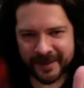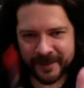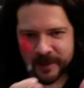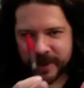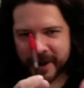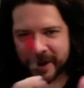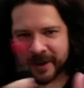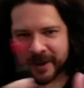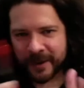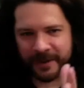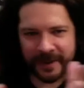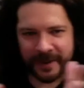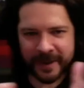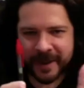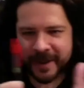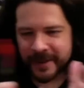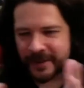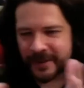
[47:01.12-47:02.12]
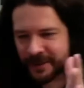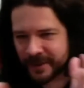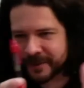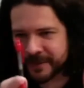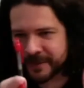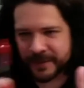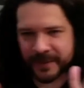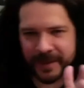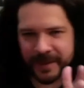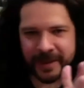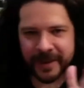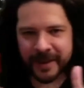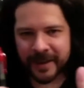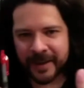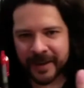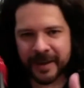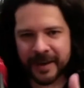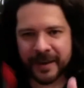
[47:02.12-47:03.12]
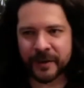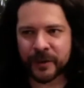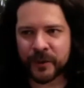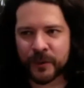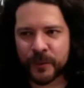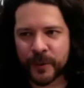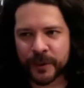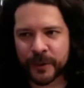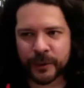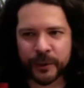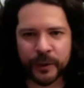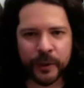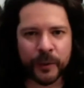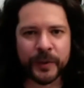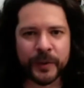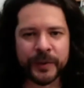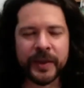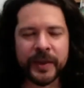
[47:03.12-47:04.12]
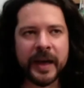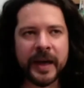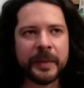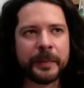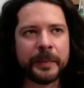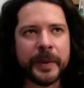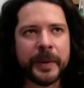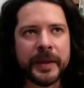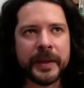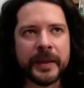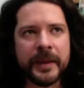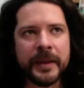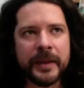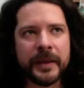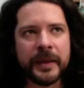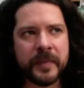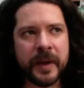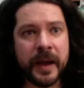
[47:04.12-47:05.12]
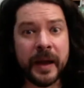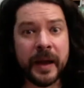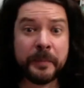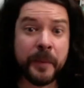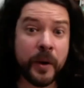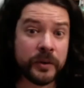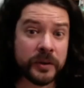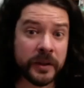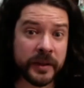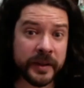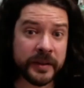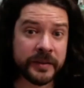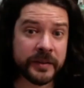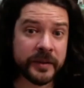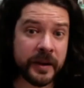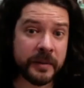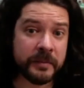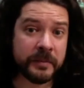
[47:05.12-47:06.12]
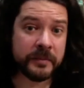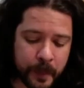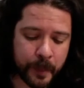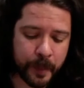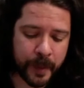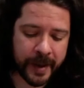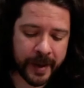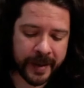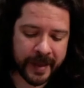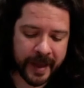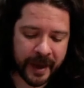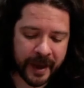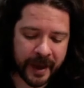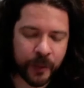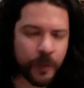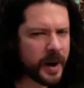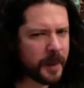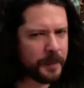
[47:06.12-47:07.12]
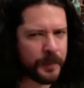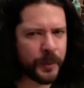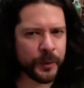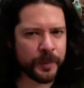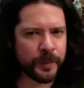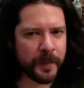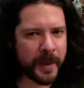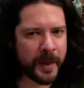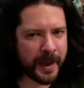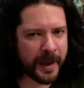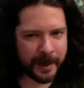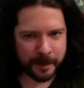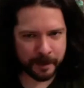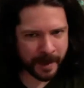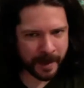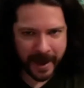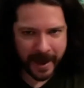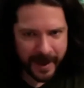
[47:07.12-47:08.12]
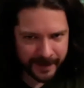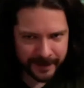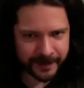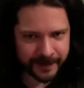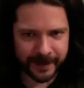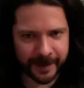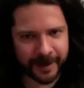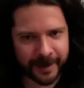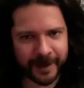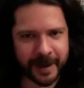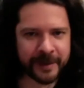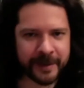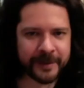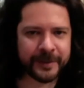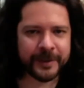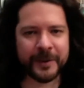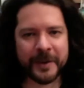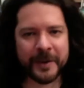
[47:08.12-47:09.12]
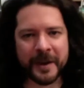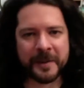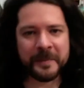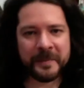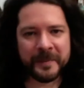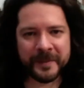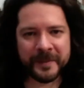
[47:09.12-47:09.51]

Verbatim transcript: right on the edge of like I don't know where to go with that, but I post on Instagram, but I don't want to put my best on Instagram.